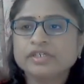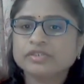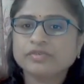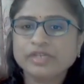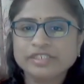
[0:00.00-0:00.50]

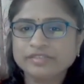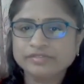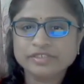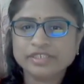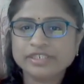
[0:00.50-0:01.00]
So vice
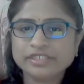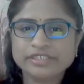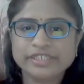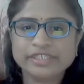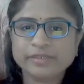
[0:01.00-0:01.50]
versa it is
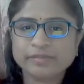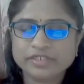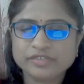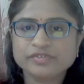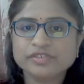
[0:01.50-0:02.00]
taking
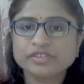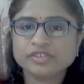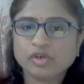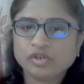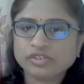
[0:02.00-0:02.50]
place.
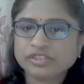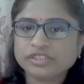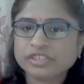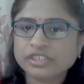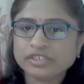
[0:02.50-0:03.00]
First
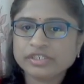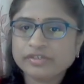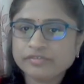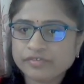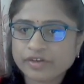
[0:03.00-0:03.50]
oxygen
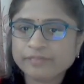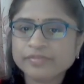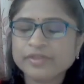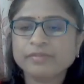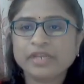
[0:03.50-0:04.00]

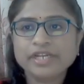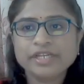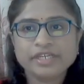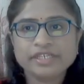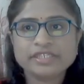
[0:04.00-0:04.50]
from the
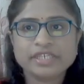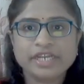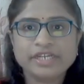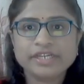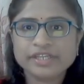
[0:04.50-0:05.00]
blood is
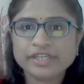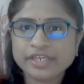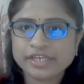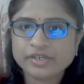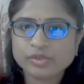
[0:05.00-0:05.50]

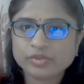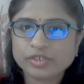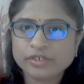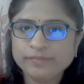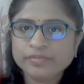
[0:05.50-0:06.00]
entering into
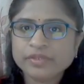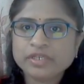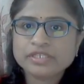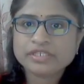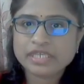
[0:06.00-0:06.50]
the
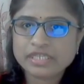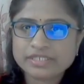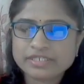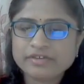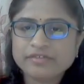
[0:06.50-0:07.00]

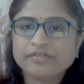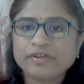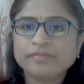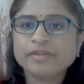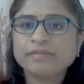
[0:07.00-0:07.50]
cells,
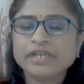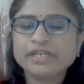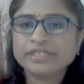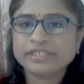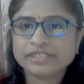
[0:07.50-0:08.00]
from the
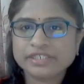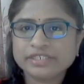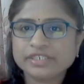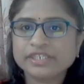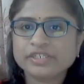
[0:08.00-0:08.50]
blood it is
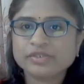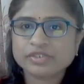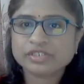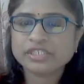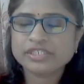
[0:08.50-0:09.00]
entering into
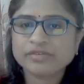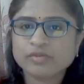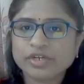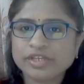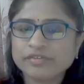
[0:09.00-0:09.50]
the cells and
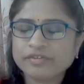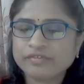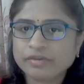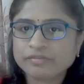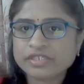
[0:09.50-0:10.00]
whatever
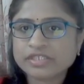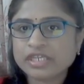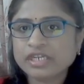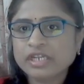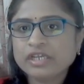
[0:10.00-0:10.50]
from the
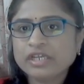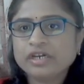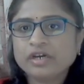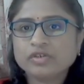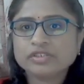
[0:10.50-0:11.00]
cell
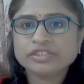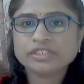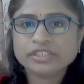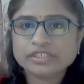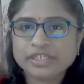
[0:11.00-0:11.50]

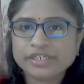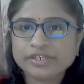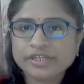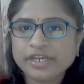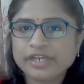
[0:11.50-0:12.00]
oxygen is
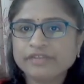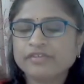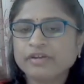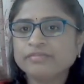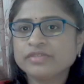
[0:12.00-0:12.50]
entering and
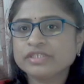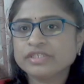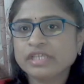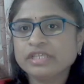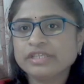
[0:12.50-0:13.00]
from the
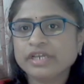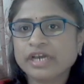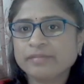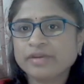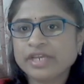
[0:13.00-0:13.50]
cell the
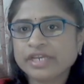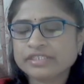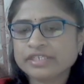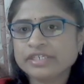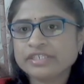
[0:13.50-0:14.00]
carbon
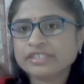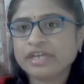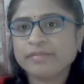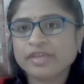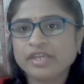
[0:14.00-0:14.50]
dioxide is
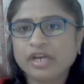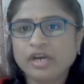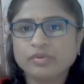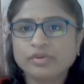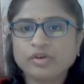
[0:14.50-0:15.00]
coming
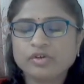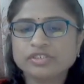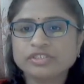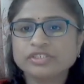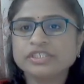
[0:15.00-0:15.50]
out.
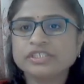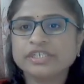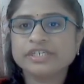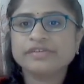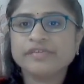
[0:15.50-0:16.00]
Oxygen is
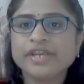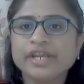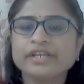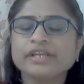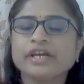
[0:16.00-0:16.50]
entering
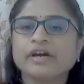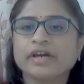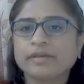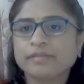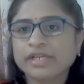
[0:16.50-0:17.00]
and
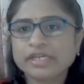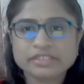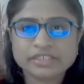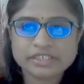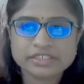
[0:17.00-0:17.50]
carbon
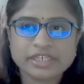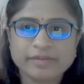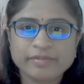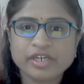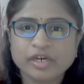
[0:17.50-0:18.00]
dioxide is
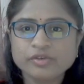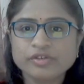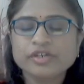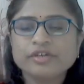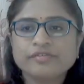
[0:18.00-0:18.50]
coming out
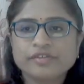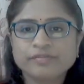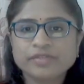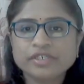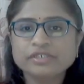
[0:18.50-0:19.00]

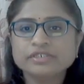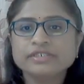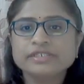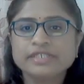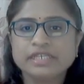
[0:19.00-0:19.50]
from the
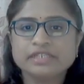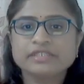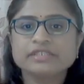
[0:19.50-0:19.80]
cell.